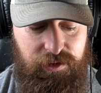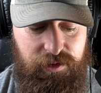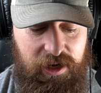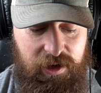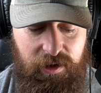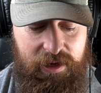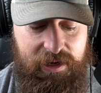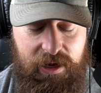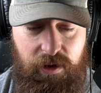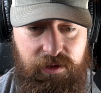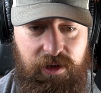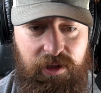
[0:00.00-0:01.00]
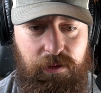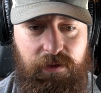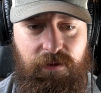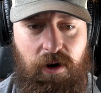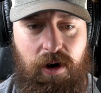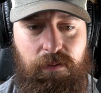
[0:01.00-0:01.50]
dealing with
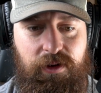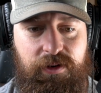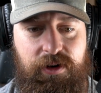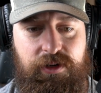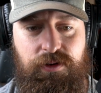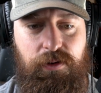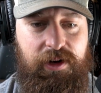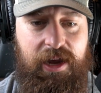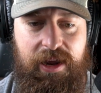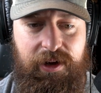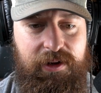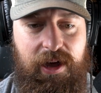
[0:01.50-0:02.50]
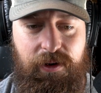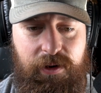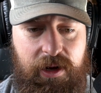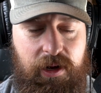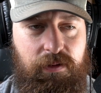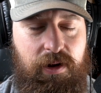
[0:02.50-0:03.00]
farm, whether it's organic,
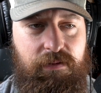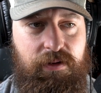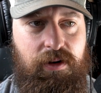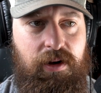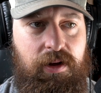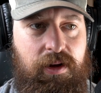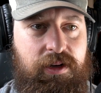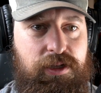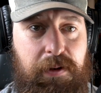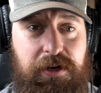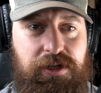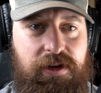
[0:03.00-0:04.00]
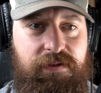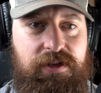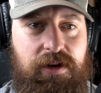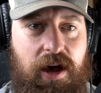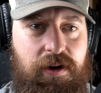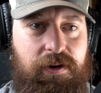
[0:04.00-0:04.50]
non-organic, whatever. Especially if
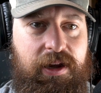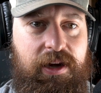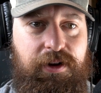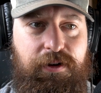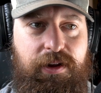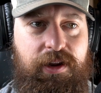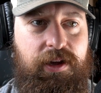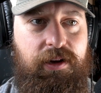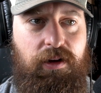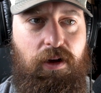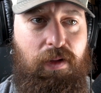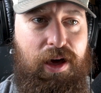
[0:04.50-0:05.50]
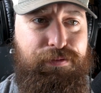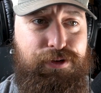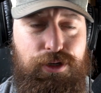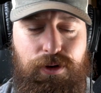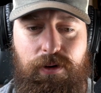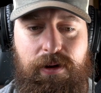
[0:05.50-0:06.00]
it's non-organic, you're eating a lot of
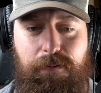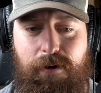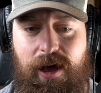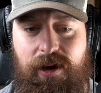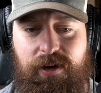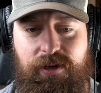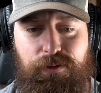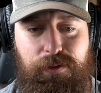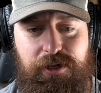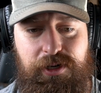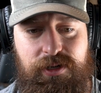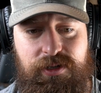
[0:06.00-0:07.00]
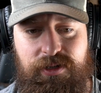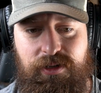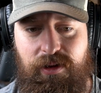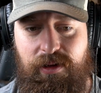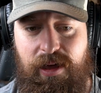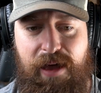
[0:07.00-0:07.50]
soy product, which is
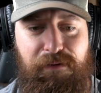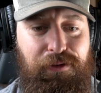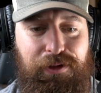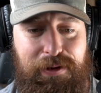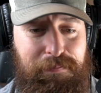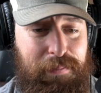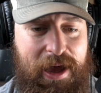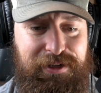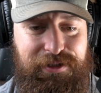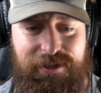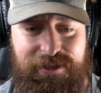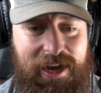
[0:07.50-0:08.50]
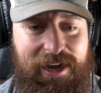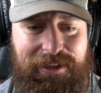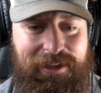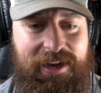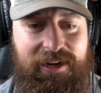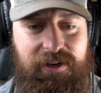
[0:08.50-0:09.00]
heavily pesticide
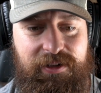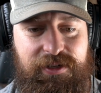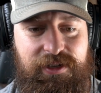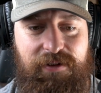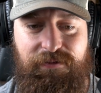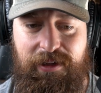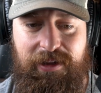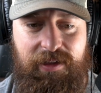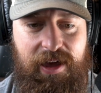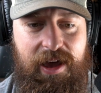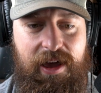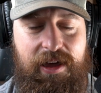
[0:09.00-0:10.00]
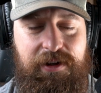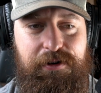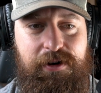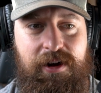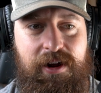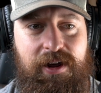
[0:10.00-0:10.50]
laden and stuff like that. And